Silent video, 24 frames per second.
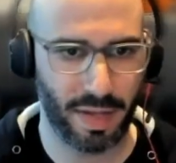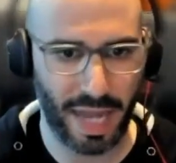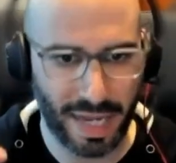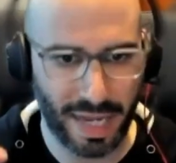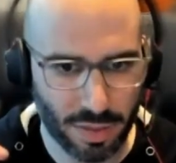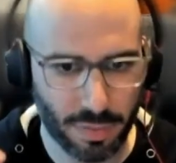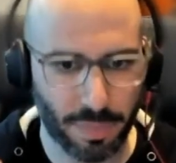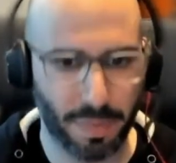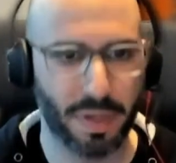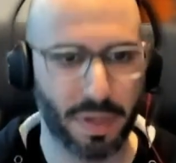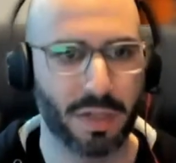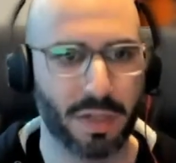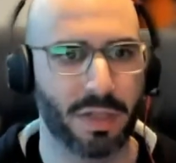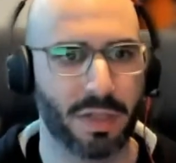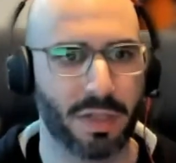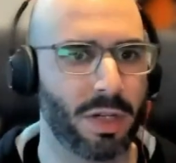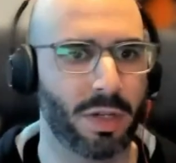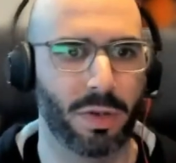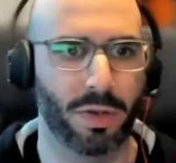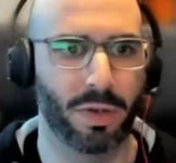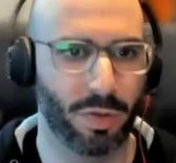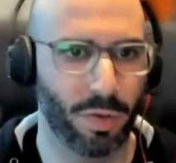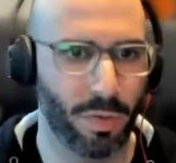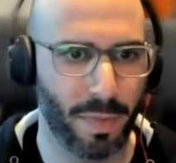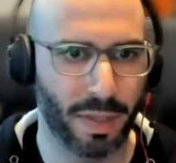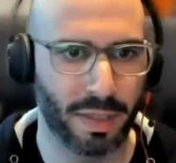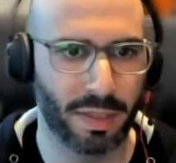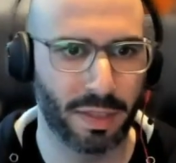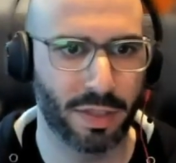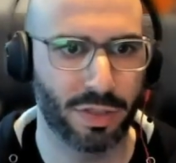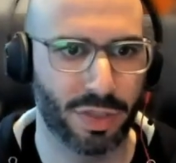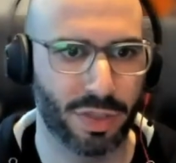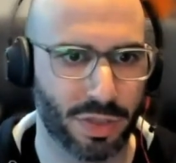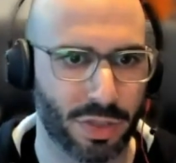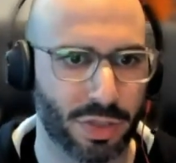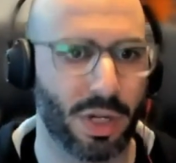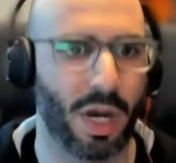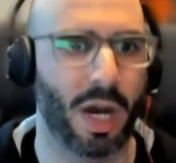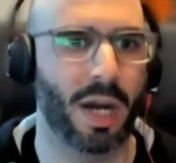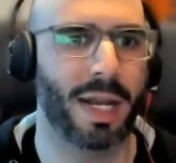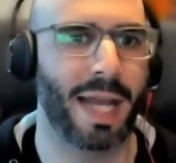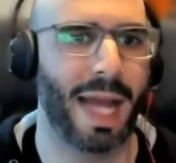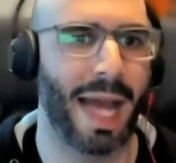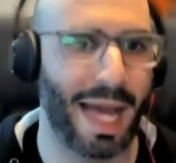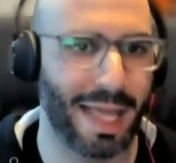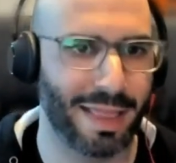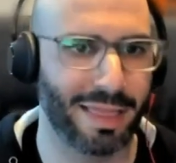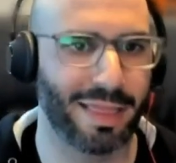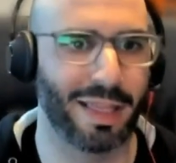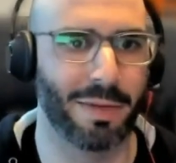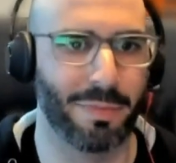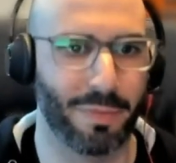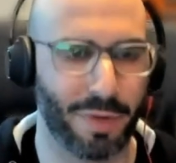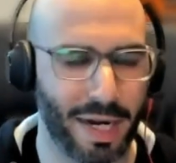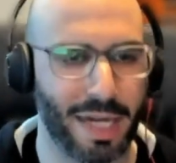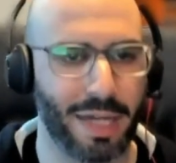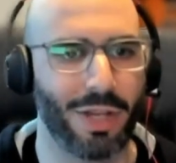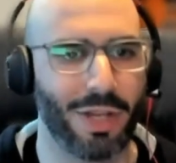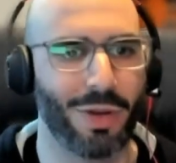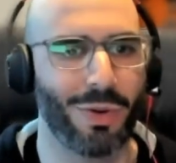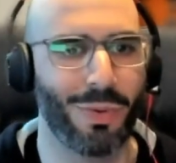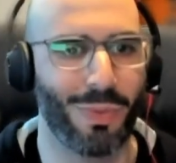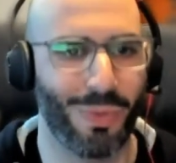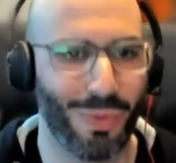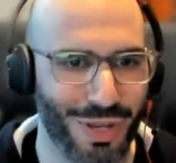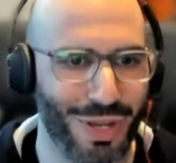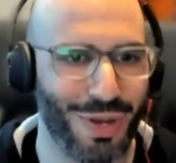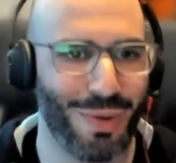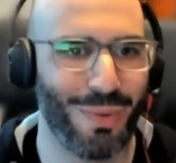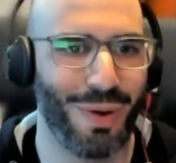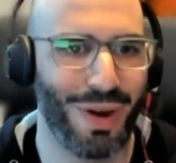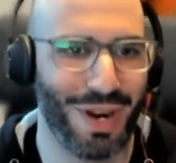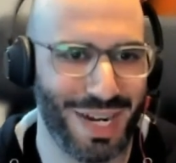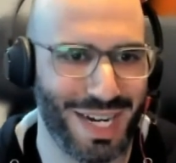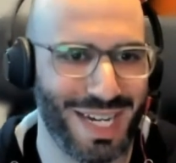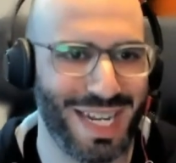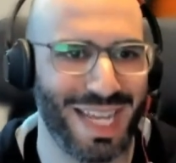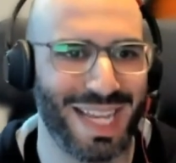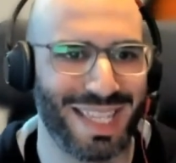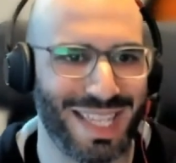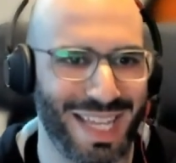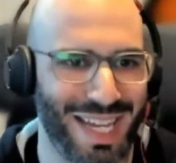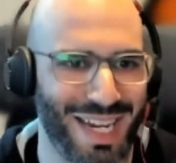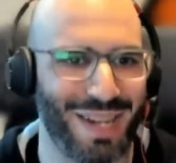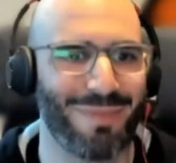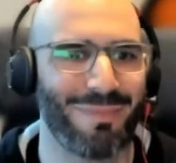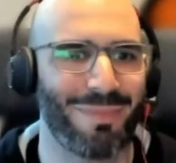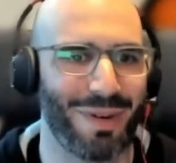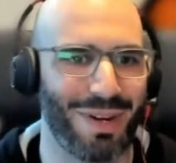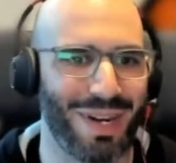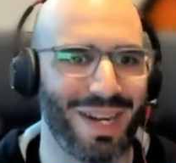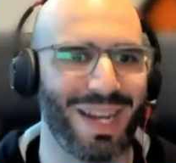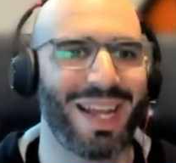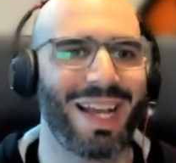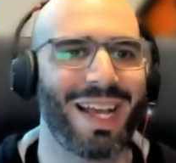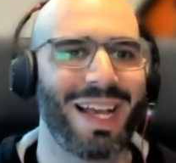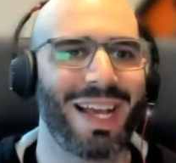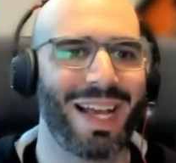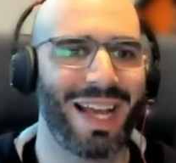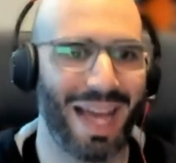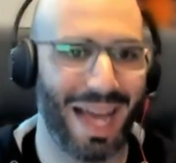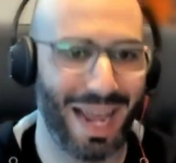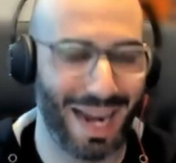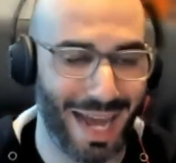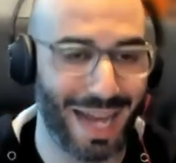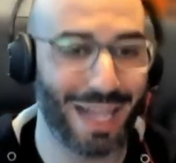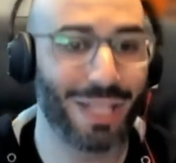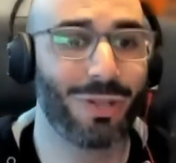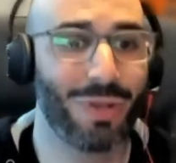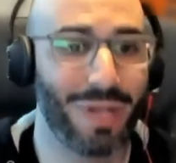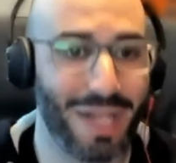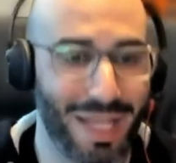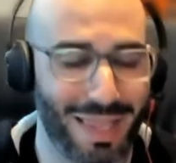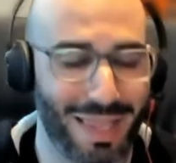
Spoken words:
experts into a room and just talk at them, right? You want to take that input and actually